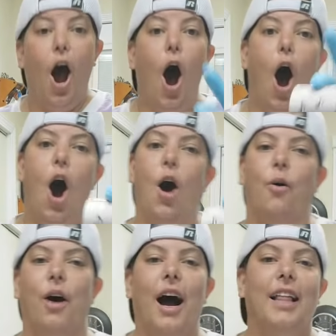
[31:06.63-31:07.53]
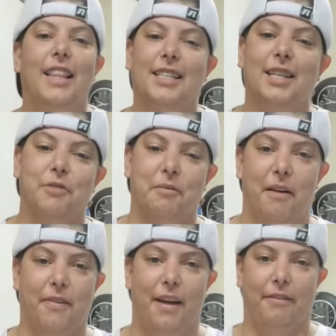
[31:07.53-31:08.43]
Oh, this is one of my
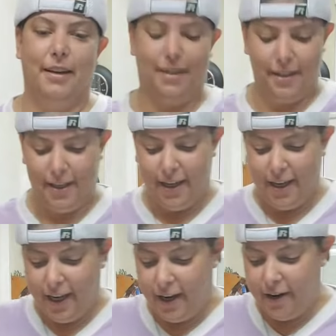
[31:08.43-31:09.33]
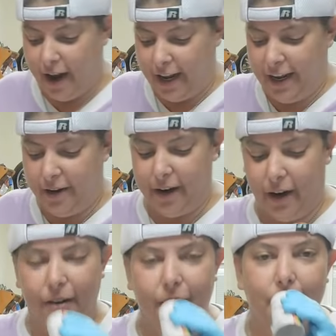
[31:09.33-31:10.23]
favorites. You ready? Here we
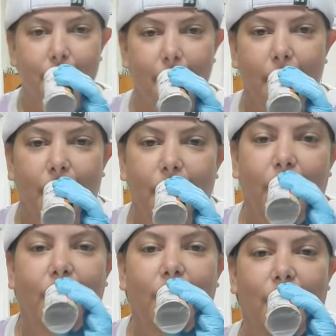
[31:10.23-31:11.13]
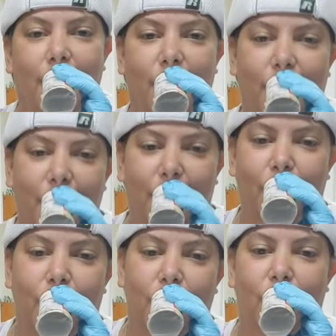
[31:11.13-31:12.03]
go. La
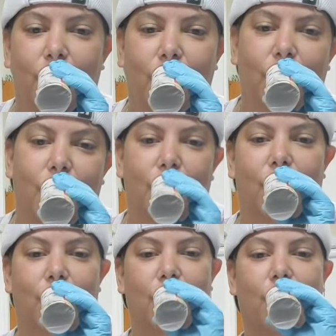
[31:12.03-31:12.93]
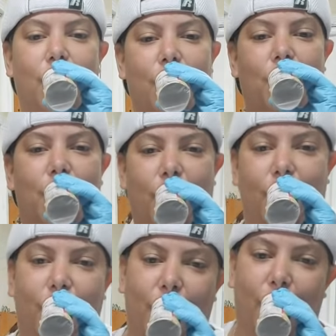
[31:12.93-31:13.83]
la la la la la la
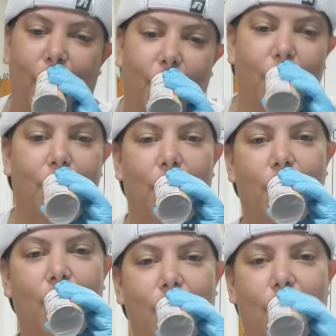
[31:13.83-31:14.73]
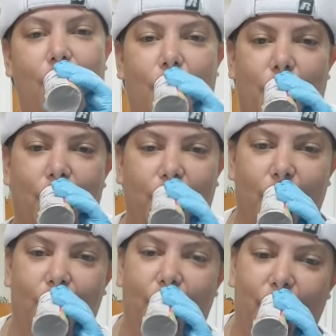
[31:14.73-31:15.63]
la la la la la la
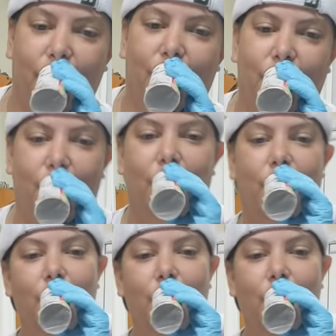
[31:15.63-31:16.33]
la.